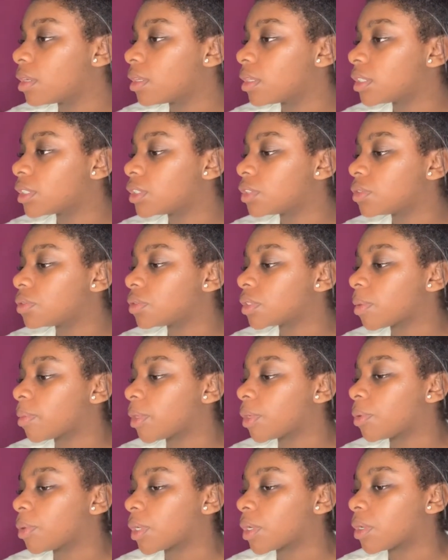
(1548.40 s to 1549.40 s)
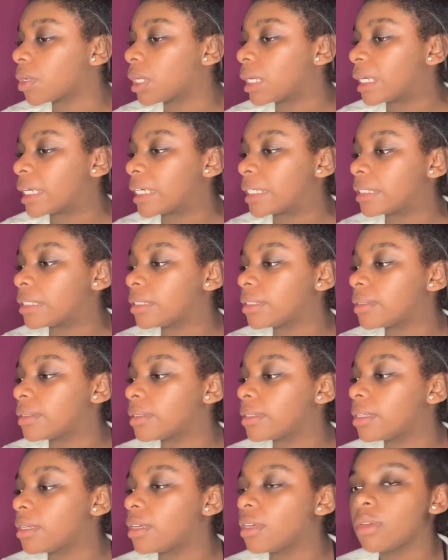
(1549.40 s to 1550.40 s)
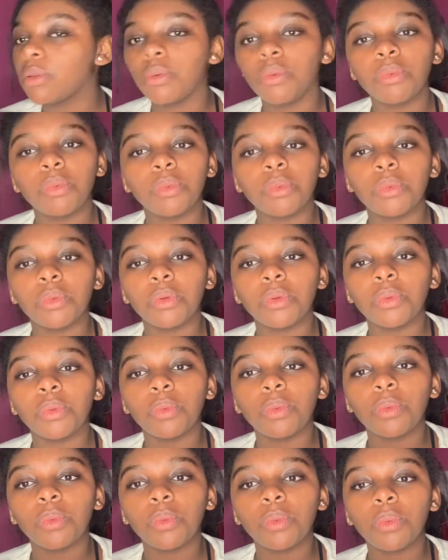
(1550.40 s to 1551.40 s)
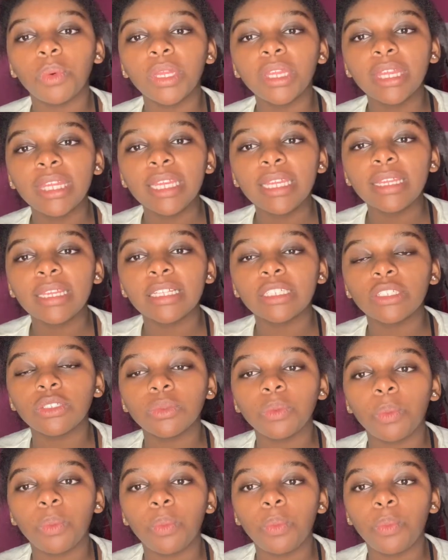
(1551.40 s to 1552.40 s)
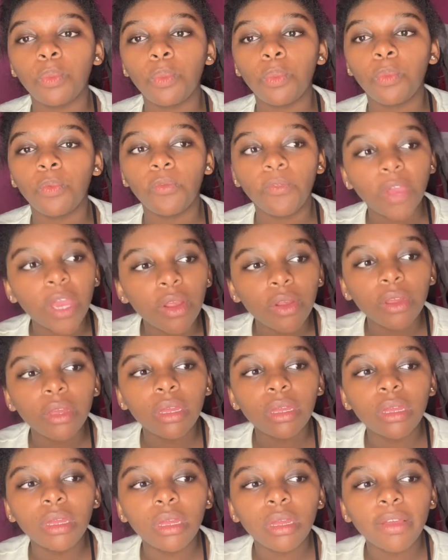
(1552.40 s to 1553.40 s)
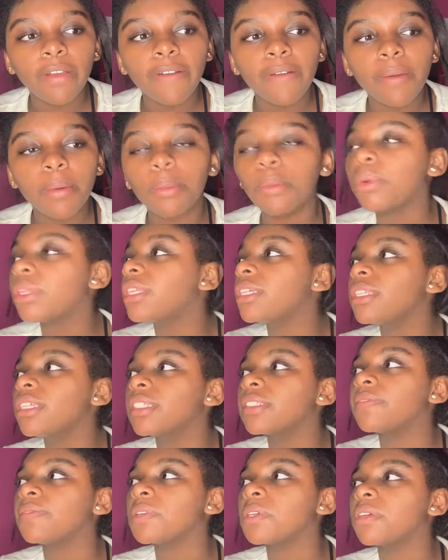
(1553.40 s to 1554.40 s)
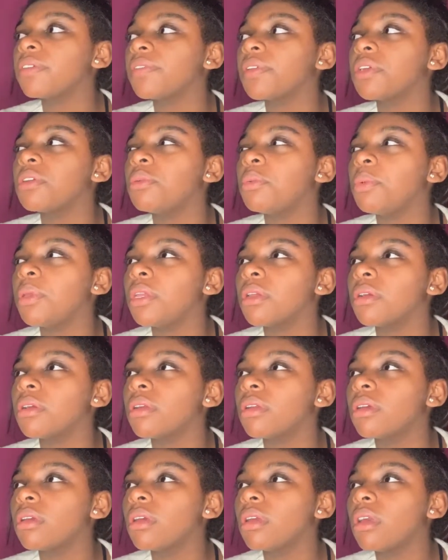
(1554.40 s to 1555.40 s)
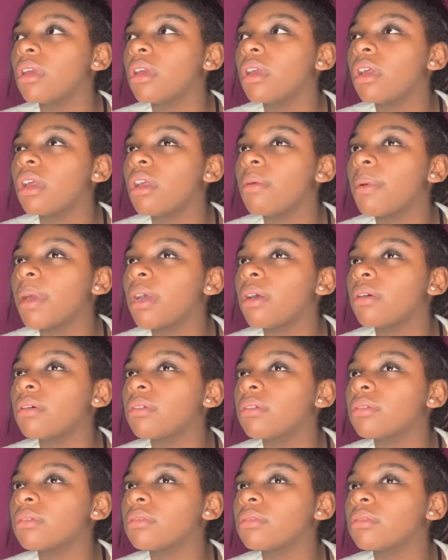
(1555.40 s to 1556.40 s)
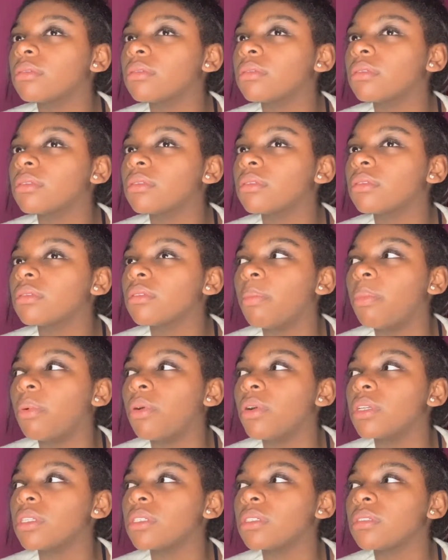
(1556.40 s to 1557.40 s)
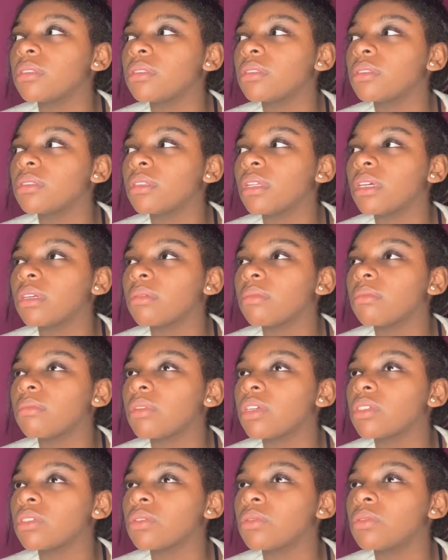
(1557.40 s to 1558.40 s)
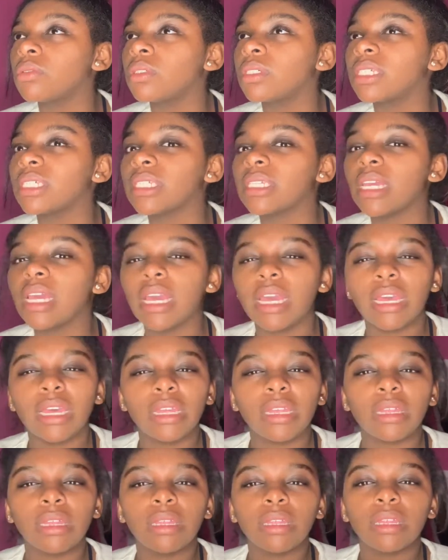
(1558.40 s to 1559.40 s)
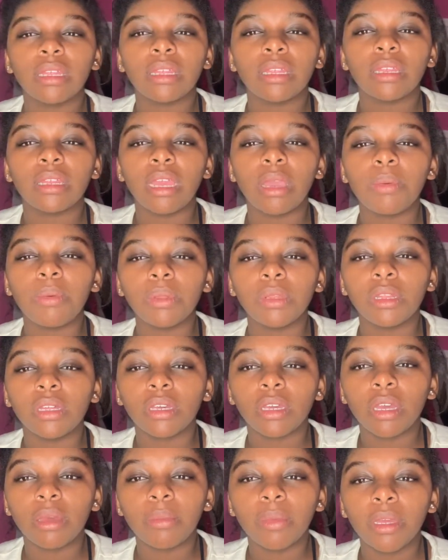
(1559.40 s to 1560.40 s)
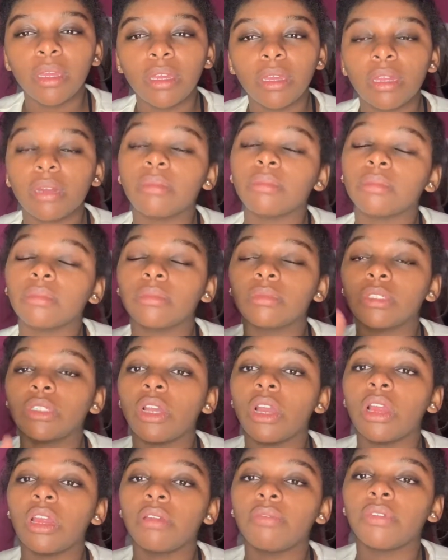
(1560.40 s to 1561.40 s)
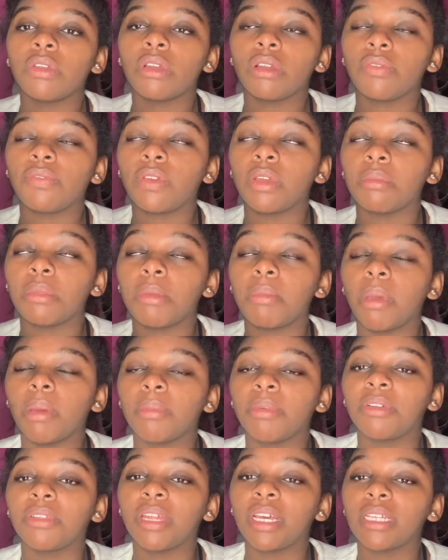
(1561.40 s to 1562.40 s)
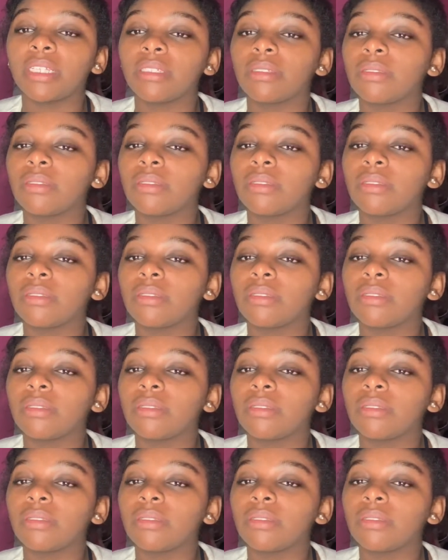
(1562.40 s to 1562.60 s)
Let's do something quick on guys. One thing that's very, very weird about boys in like my school is they would look at me, and I'm sorry if you're a family member that